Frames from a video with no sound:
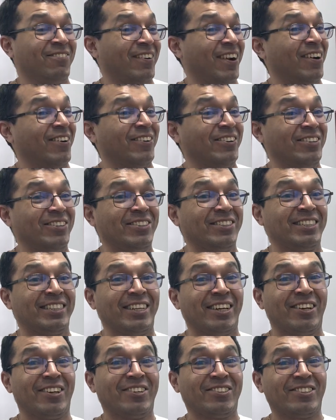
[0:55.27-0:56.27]
Well, when you said
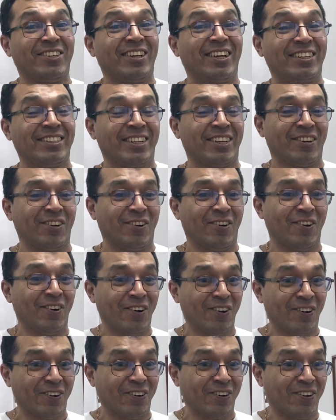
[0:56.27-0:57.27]
ozone, I was like,
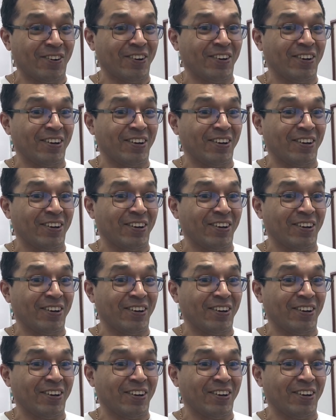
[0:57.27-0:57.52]
oh,